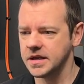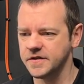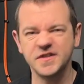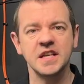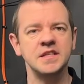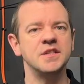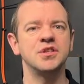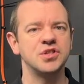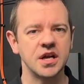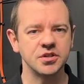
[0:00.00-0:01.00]
you've set it to
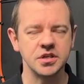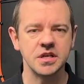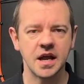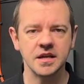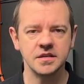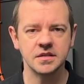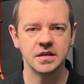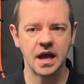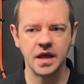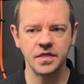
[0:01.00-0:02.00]
charge at night
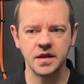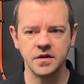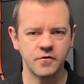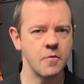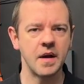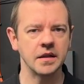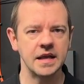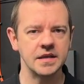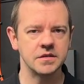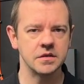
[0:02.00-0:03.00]
and then you've come back
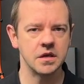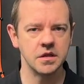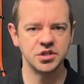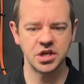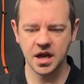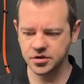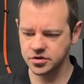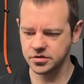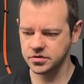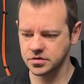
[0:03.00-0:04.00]
later and the
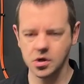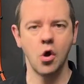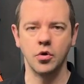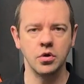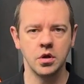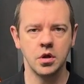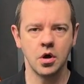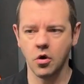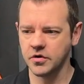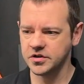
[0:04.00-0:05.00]
charger's gone.
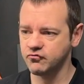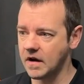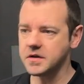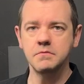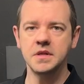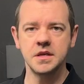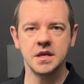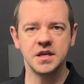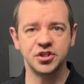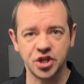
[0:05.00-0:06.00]
Or it's randomly
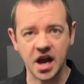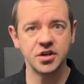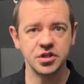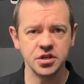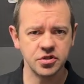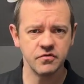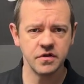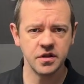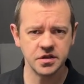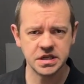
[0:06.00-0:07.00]
charging
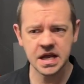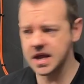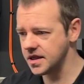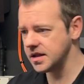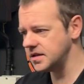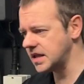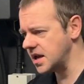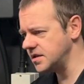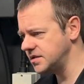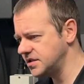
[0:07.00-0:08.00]
during the day and
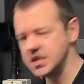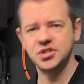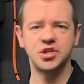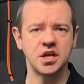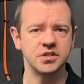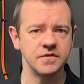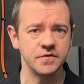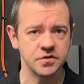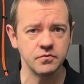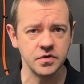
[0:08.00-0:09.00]
then discharging
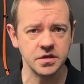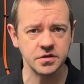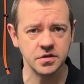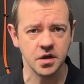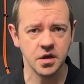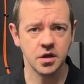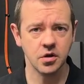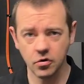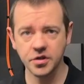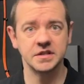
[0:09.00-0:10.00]
for some reason
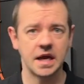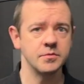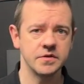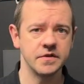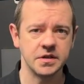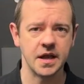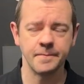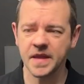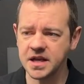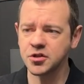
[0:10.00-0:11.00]
at other times of the day.
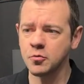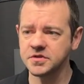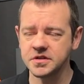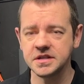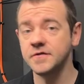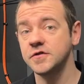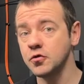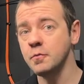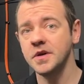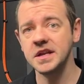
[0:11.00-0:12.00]
It's almost as if
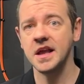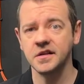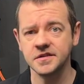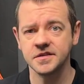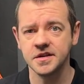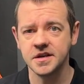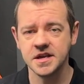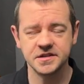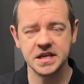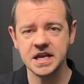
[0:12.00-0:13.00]
somebody else
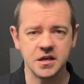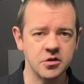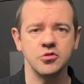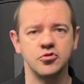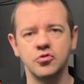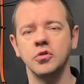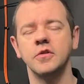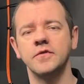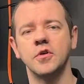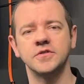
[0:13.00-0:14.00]
has taken control
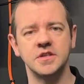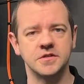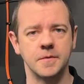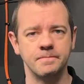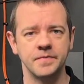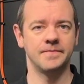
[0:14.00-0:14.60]
of your system.